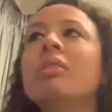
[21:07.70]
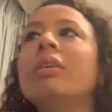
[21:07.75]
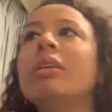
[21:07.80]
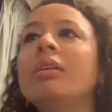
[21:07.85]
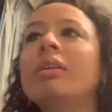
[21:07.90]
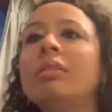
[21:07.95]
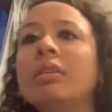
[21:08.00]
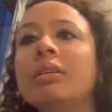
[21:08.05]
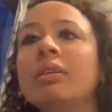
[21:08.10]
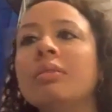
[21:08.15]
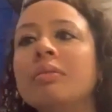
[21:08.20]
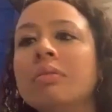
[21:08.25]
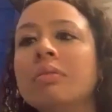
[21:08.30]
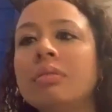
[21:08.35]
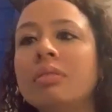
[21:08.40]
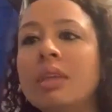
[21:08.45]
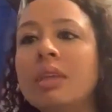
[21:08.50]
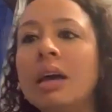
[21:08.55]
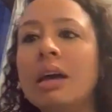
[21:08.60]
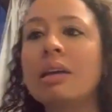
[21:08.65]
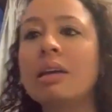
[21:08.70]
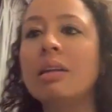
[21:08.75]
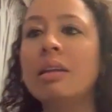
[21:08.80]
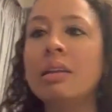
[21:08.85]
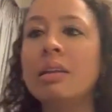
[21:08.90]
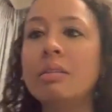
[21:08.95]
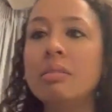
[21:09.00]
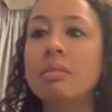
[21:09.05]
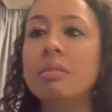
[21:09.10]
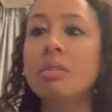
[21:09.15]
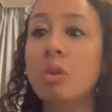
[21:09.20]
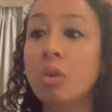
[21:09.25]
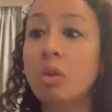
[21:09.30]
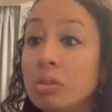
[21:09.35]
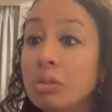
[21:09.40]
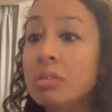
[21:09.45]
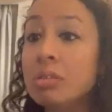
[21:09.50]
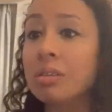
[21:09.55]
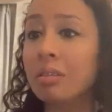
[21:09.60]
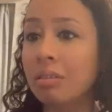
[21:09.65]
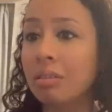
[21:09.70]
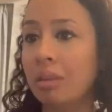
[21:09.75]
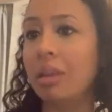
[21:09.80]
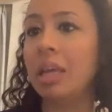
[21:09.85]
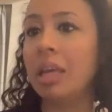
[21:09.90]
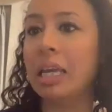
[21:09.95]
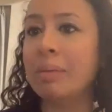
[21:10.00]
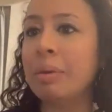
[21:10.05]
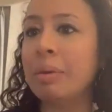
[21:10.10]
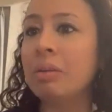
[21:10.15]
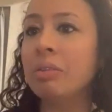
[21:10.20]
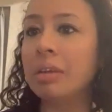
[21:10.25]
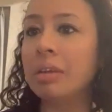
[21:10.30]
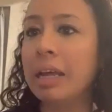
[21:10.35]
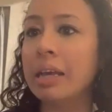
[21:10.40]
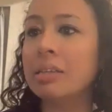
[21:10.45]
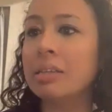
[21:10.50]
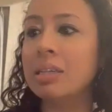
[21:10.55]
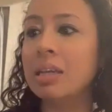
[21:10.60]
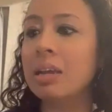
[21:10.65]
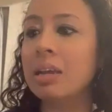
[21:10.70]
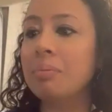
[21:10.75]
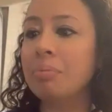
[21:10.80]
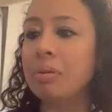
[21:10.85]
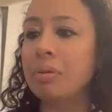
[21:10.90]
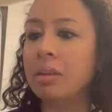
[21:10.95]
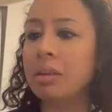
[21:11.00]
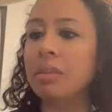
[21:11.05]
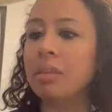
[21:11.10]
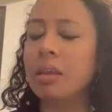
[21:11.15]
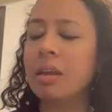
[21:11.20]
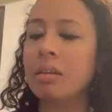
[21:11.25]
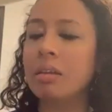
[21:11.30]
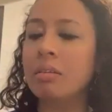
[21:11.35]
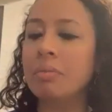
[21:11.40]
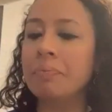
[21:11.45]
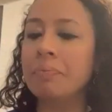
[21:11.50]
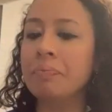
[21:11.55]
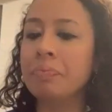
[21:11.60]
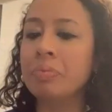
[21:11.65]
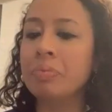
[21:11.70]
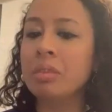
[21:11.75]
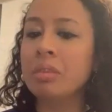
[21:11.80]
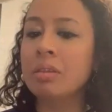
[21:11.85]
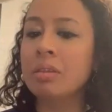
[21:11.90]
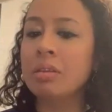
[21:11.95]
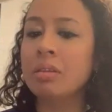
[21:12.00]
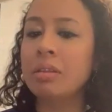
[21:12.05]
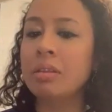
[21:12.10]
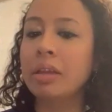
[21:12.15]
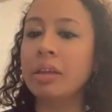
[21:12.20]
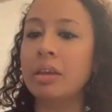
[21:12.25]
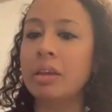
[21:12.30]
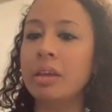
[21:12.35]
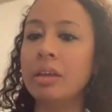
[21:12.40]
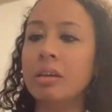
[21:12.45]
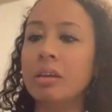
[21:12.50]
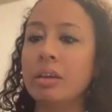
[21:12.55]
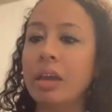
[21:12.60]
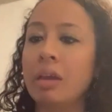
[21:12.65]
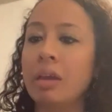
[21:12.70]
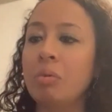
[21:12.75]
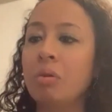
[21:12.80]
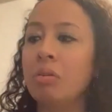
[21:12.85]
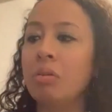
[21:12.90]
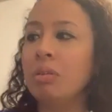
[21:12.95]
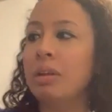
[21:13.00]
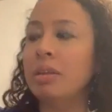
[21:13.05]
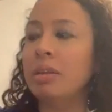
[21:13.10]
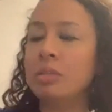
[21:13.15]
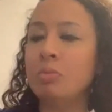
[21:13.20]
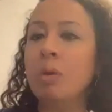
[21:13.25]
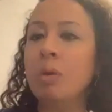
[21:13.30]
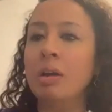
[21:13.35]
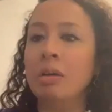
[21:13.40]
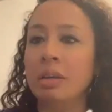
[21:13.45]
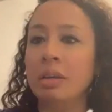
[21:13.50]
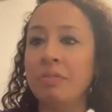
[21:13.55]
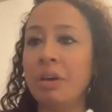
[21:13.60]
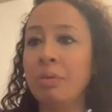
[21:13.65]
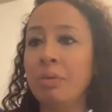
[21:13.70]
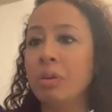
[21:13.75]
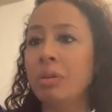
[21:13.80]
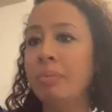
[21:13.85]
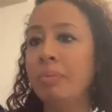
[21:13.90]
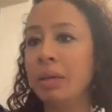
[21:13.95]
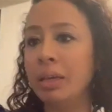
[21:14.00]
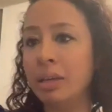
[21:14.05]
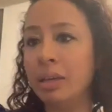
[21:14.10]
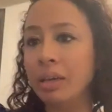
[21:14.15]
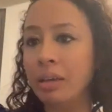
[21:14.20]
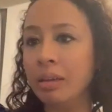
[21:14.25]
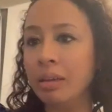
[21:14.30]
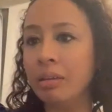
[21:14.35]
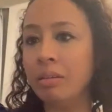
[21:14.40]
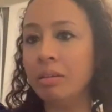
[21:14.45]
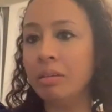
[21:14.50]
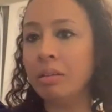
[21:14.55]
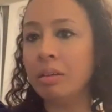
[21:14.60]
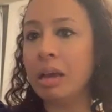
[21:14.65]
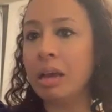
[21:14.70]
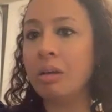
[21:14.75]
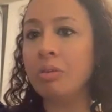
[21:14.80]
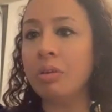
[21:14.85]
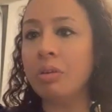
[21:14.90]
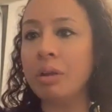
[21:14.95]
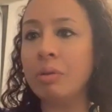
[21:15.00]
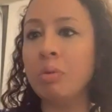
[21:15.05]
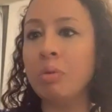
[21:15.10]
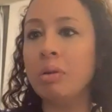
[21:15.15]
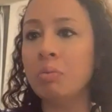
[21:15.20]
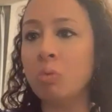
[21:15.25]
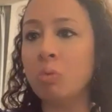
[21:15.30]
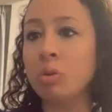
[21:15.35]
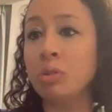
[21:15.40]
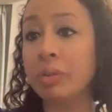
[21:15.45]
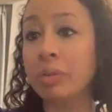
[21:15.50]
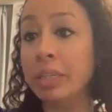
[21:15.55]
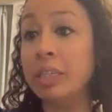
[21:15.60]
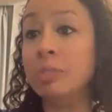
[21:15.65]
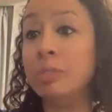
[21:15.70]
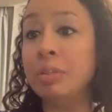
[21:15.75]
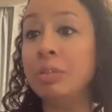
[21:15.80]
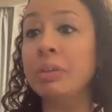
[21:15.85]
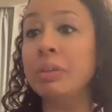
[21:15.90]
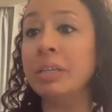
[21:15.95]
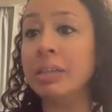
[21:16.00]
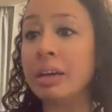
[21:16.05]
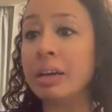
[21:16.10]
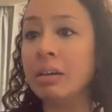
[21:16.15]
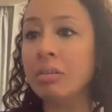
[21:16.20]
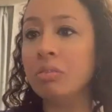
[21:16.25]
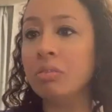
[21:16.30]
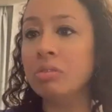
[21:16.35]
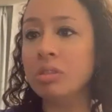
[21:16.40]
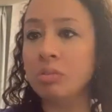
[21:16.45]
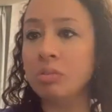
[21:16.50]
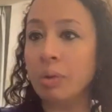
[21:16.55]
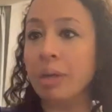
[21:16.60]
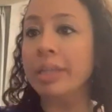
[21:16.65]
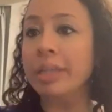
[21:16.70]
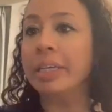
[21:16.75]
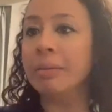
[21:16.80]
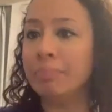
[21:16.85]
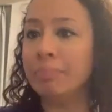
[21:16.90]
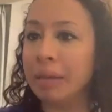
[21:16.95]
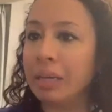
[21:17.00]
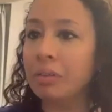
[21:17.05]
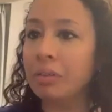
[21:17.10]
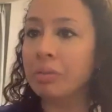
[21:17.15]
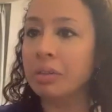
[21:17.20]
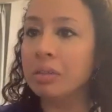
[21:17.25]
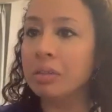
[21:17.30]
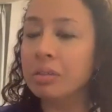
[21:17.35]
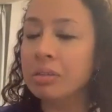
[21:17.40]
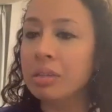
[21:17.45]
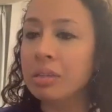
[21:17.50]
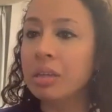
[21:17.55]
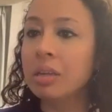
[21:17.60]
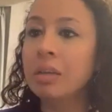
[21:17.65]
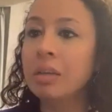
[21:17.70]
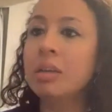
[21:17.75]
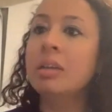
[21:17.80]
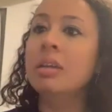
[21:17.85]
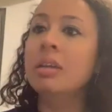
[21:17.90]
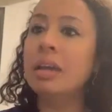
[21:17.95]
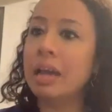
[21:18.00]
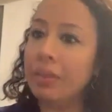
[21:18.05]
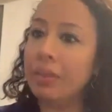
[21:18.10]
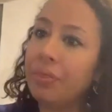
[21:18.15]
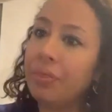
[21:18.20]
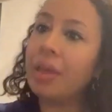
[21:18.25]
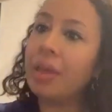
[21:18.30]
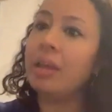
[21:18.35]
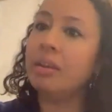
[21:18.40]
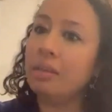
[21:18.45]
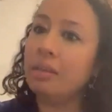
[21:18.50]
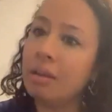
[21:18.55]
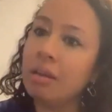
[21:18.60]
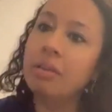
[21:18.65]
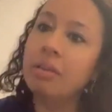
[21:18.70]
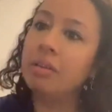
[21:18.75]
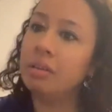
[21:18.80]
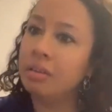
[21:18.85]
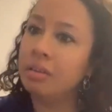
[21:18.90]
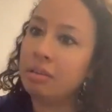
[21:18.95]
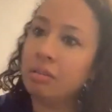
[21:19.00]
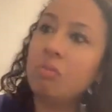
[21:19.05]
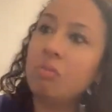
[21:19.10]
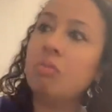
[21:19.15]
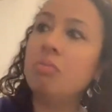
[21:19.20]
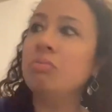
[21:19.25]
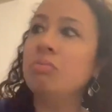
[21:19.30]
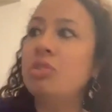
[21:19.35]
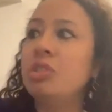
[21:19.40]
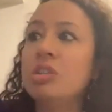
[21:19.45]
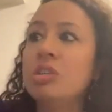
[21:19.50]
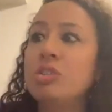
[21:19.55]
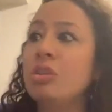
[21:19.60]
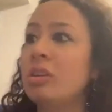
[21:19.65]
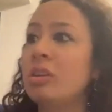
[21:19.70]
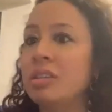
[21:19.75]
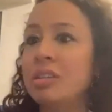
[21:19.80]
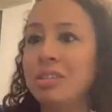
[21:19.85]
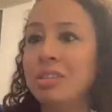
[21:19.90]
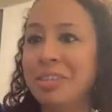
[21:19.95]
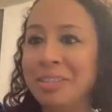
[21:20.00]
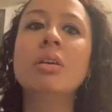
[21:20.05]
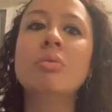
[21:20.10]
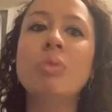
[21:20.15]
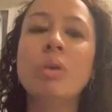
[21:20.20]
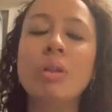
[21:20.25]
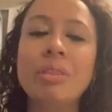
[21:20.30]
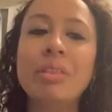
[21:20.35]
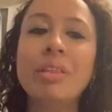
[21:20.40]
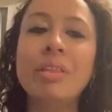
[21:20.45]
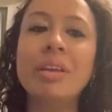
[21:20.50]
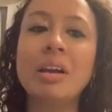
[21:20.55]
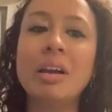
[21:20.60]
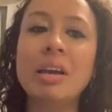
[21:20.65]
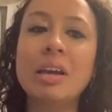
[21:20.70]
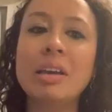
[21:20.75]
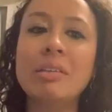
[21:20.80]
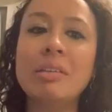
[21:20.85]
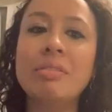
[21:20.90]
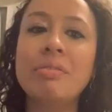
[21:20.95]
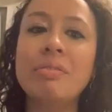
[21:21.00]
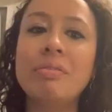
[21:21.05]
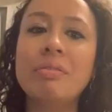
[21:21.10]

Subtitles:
think that constant thinking about the next step, and then thinking, okay, well, let's work. If I want to be here, what do I need to be doing now? So working backwards, and then just trusting. One thing I